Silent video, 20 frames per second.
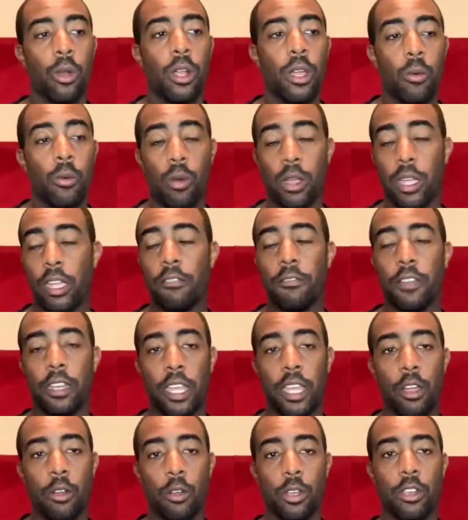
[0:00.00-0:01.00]
We're even
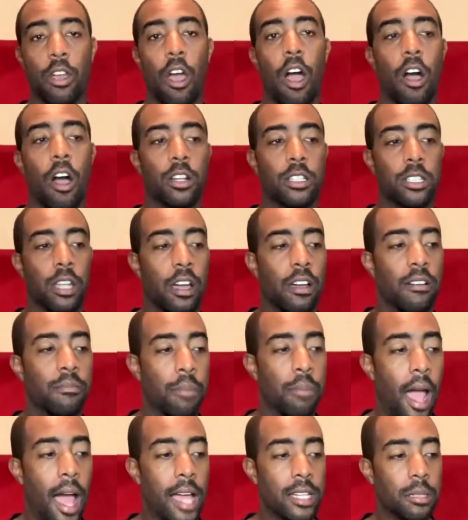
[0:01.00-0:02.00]
hearing talks of
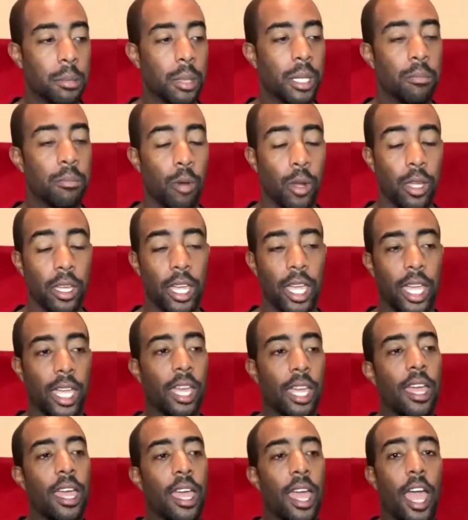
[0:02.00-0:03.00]
possibly bringing
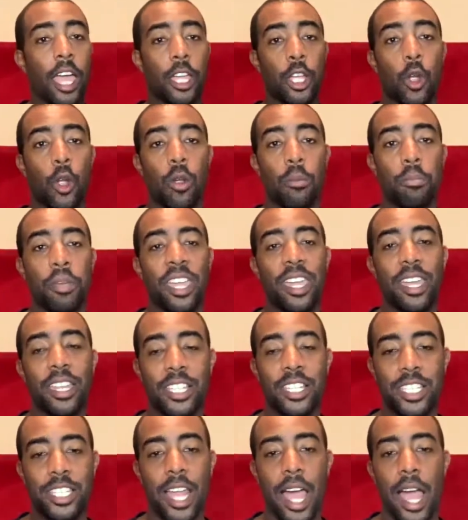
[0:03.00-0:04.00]
a
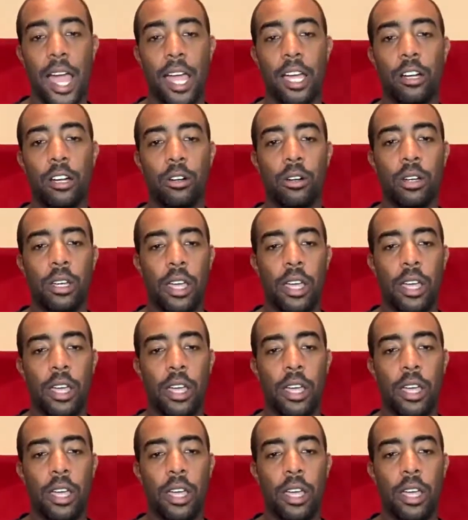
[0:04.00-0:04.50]
European-style